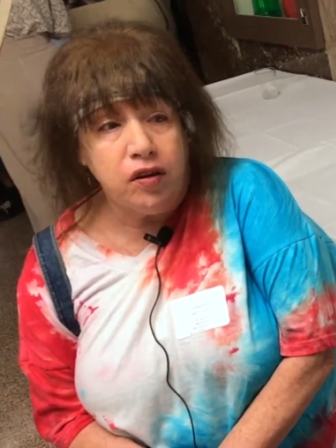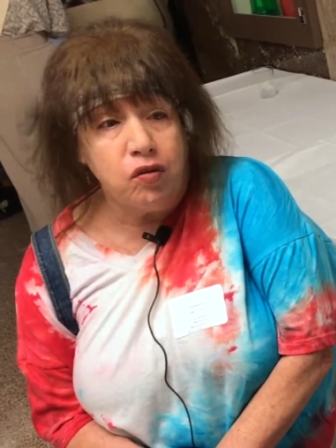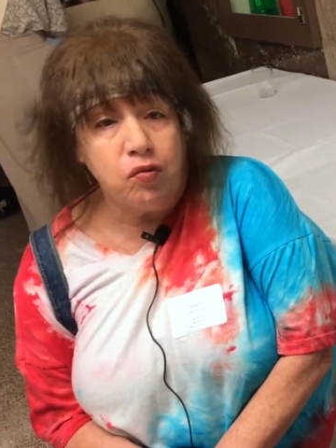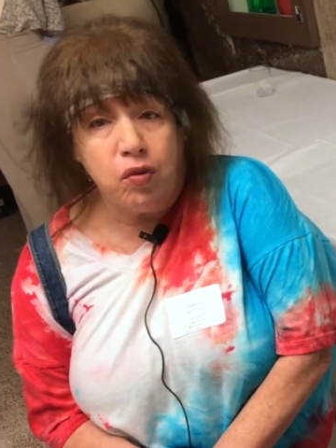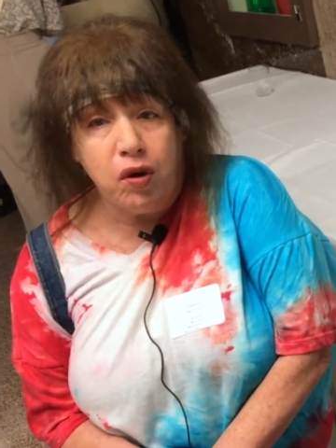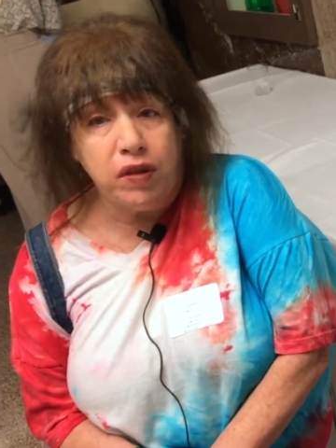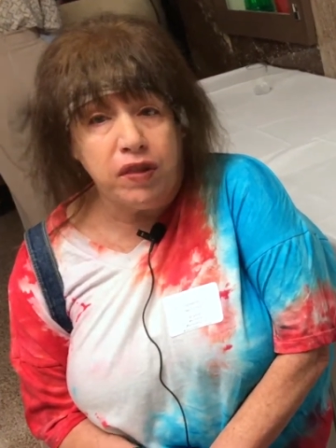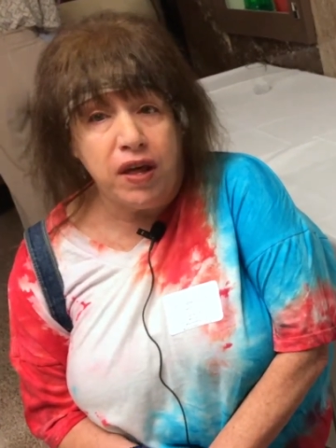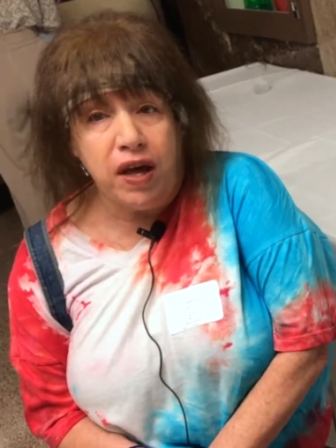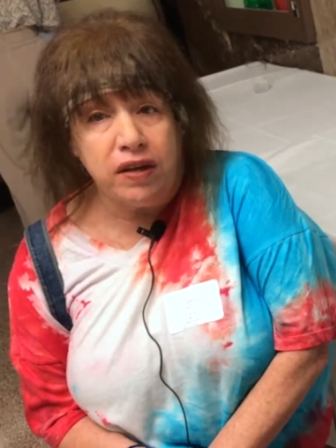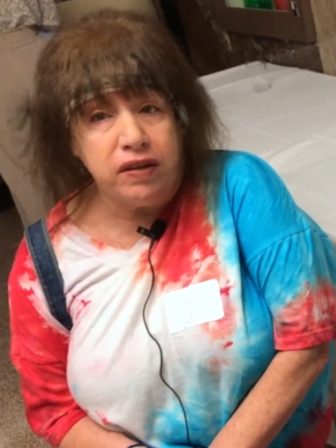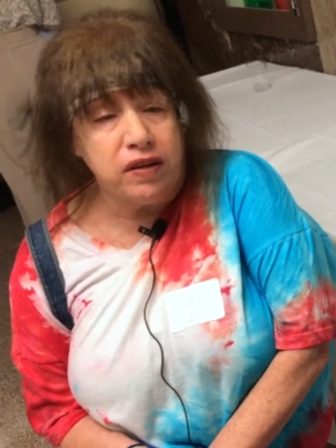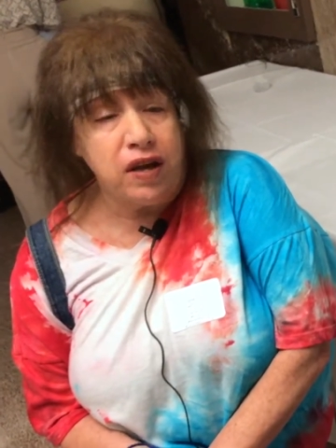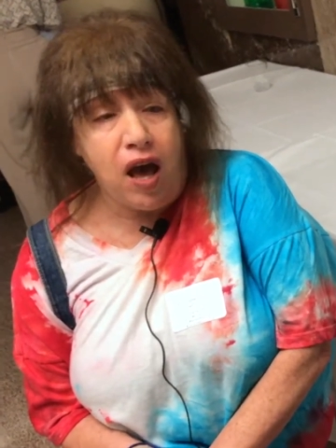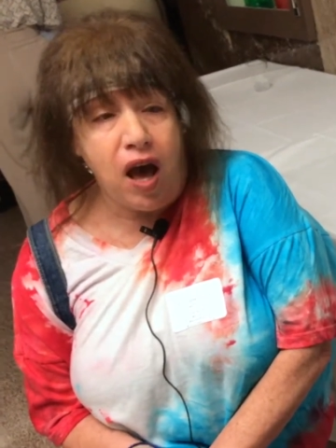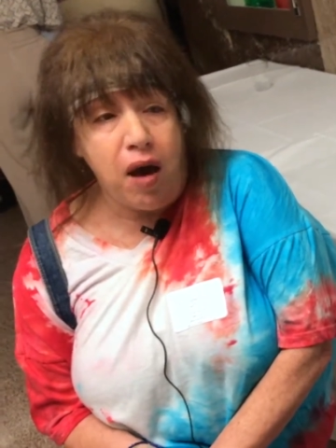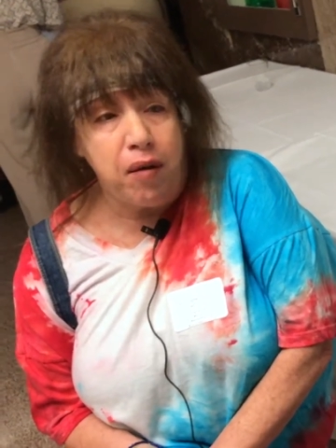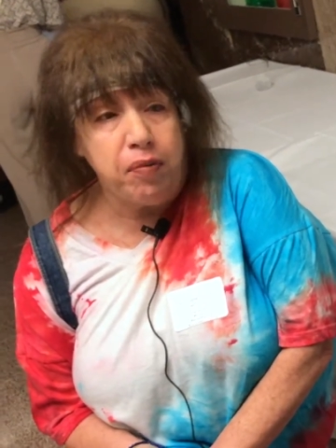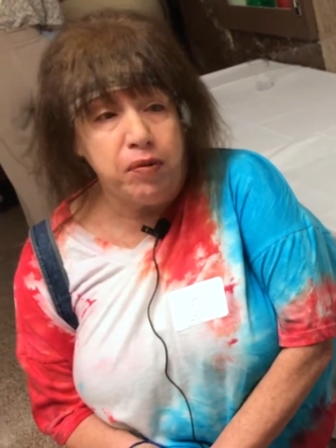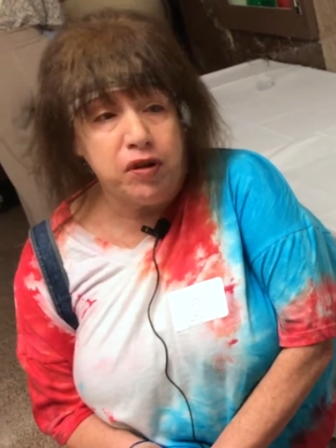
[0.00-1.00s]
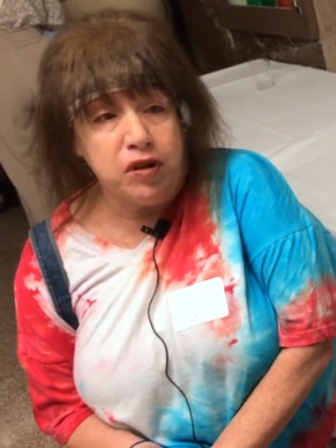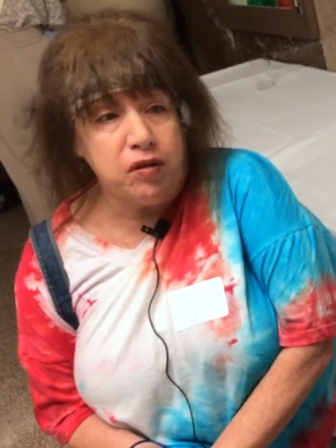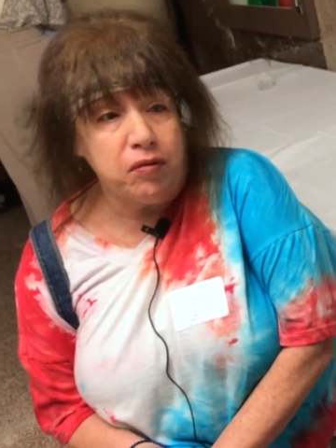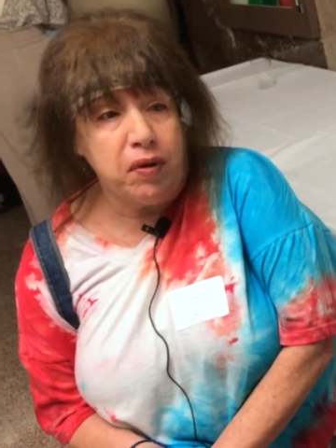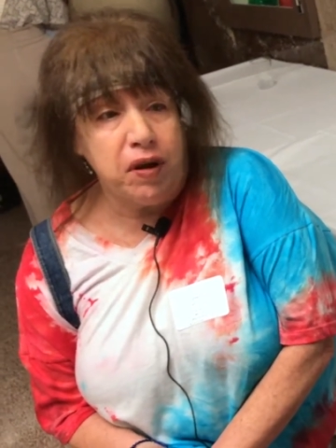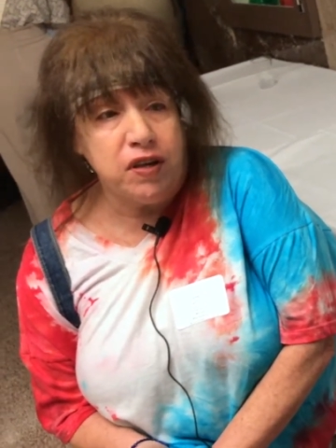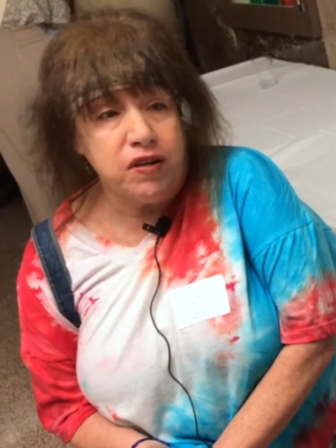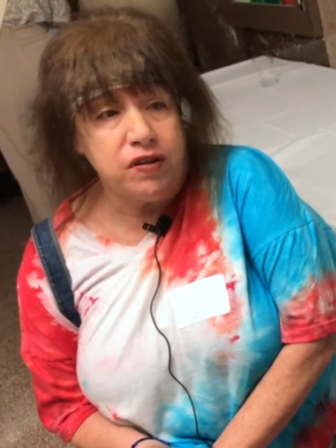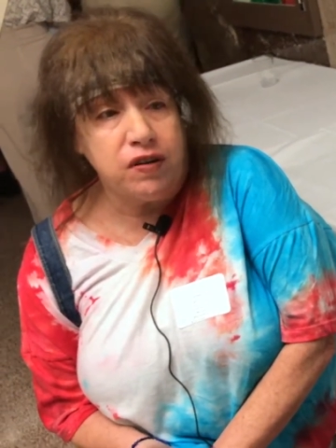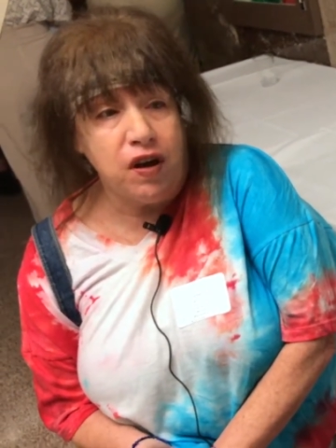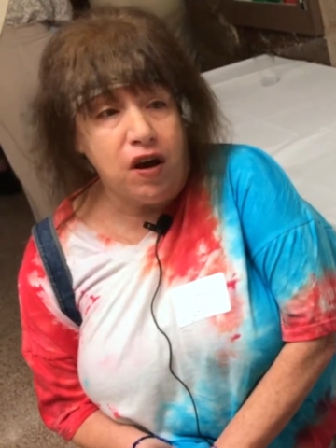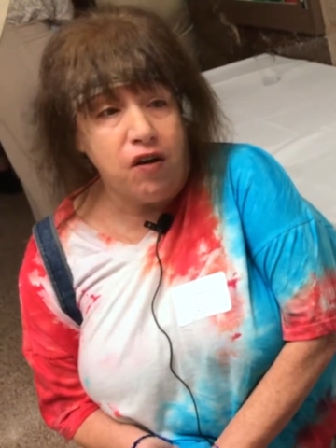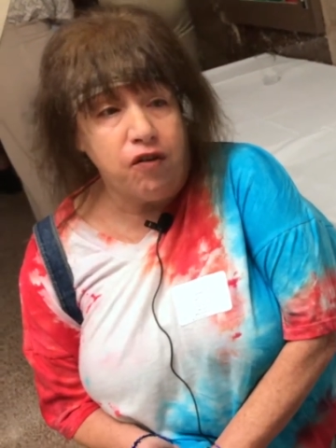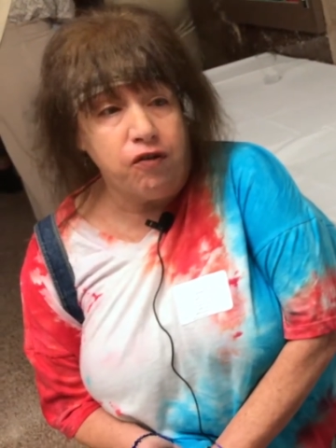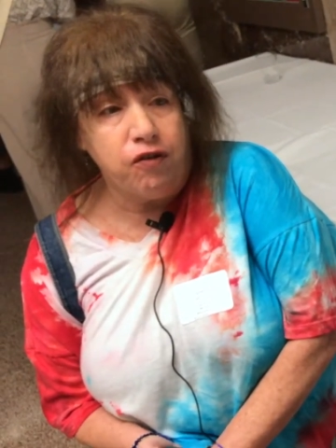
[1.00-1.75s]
And I didn't want that to happen to